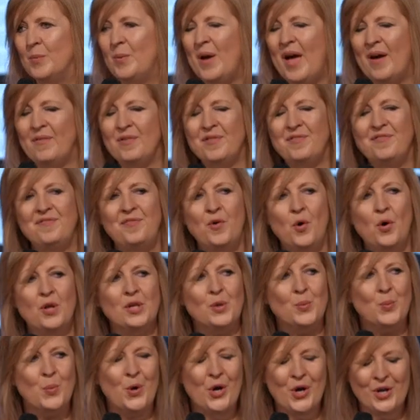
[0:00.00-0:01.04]
We have a
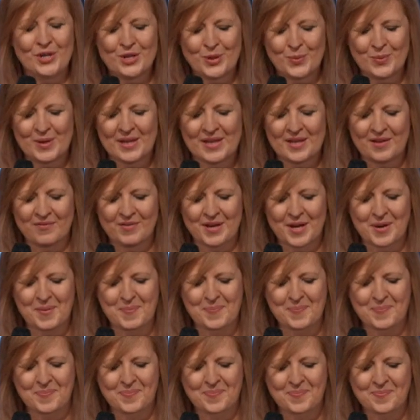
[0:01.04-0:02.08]
fallen world that we live
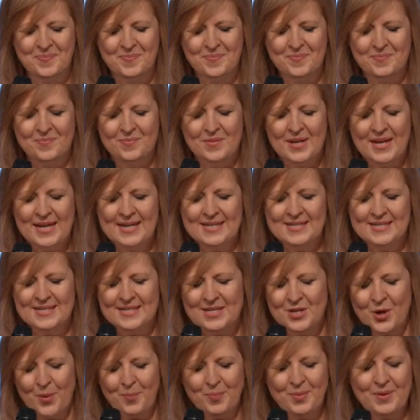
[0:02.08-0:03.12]
in. He
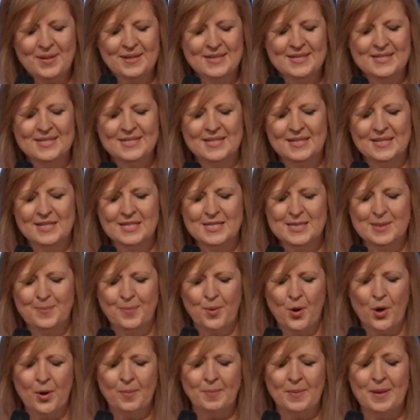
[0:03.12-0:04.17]
does not bring this sickness
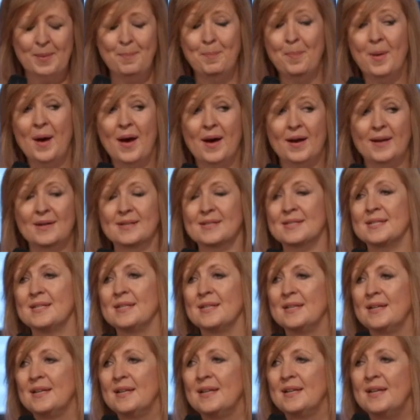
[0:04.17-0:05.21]
upon me, but
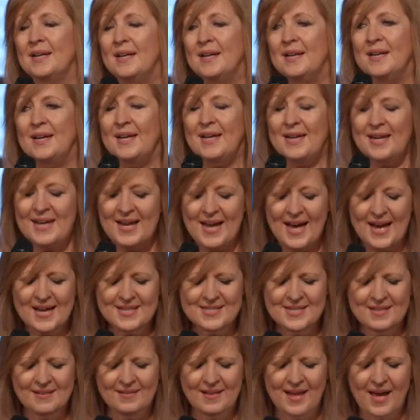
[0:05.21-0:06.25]
He
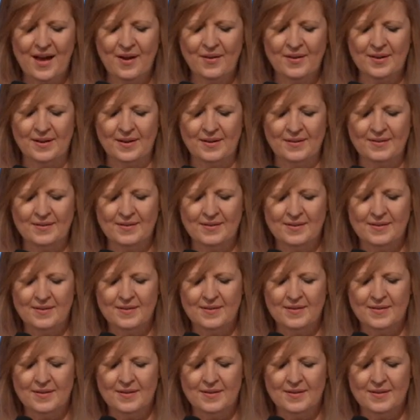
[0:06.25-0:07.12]
has allowed it.